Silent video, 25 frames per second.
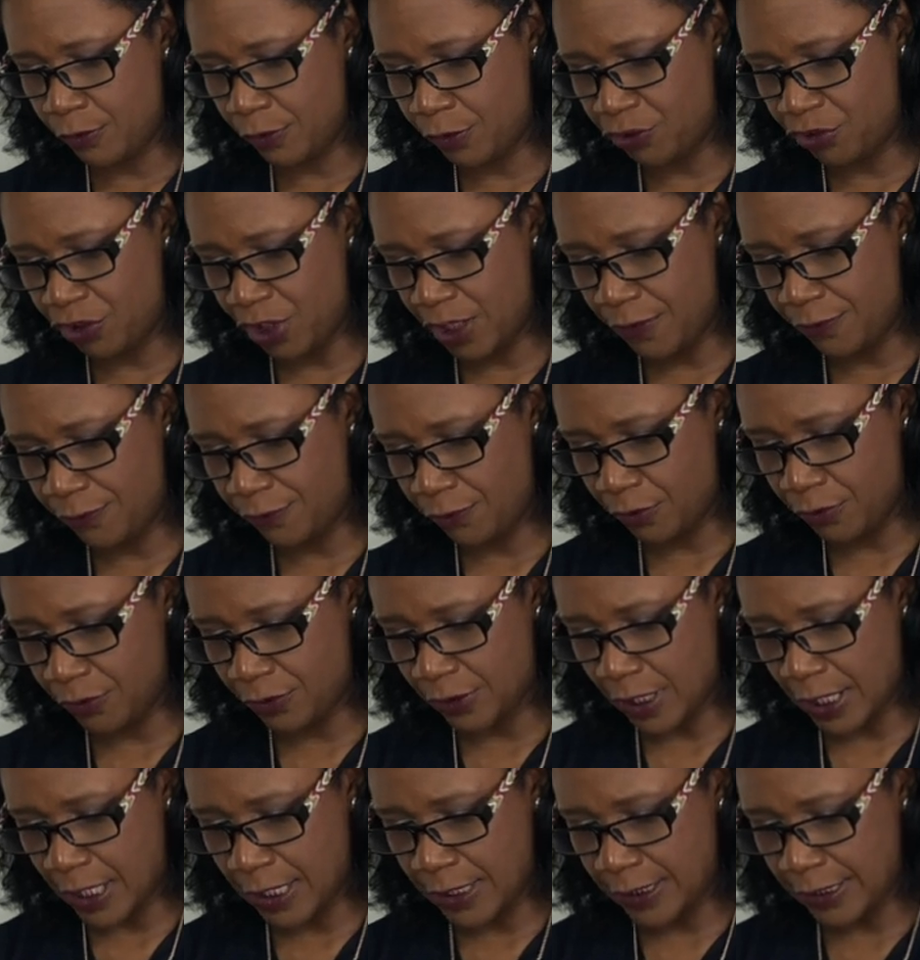the G foot
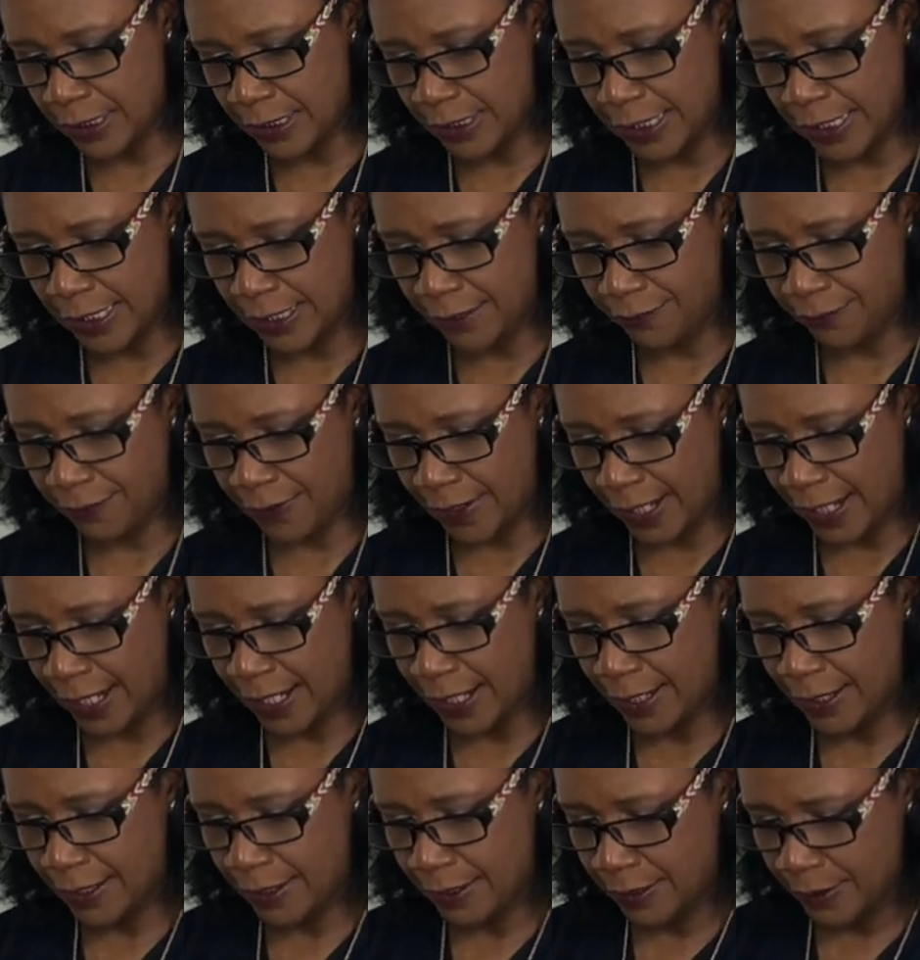underneath
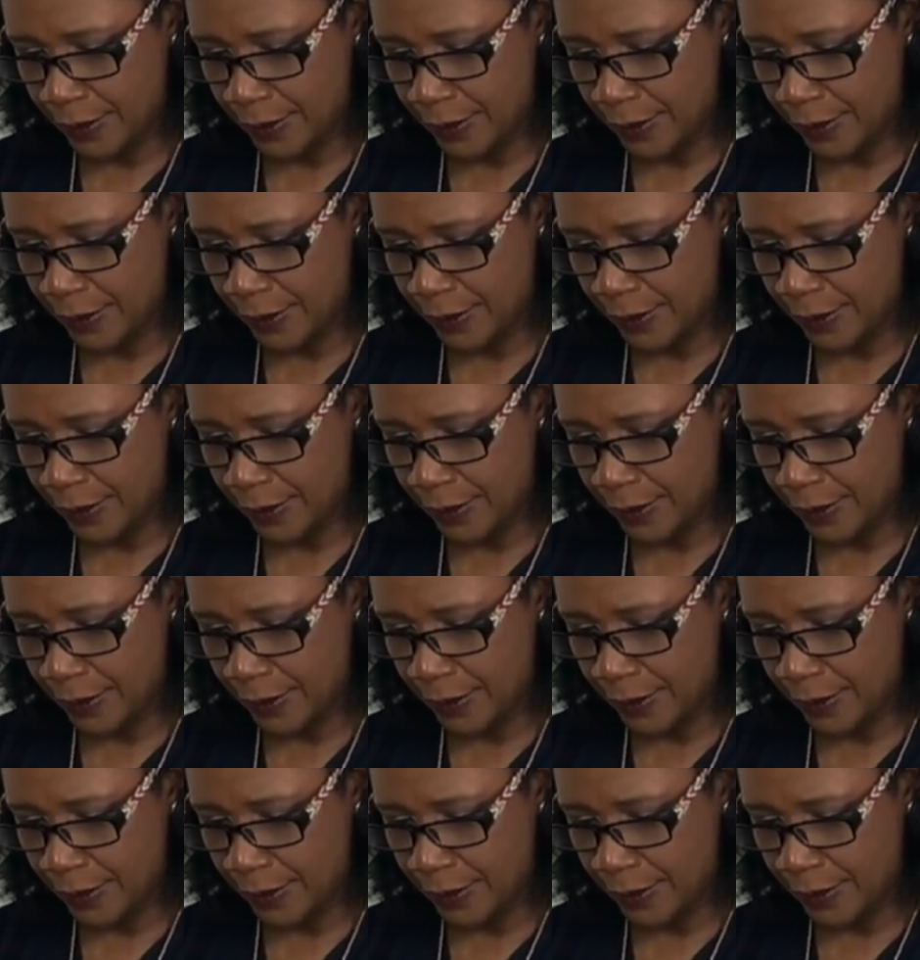there.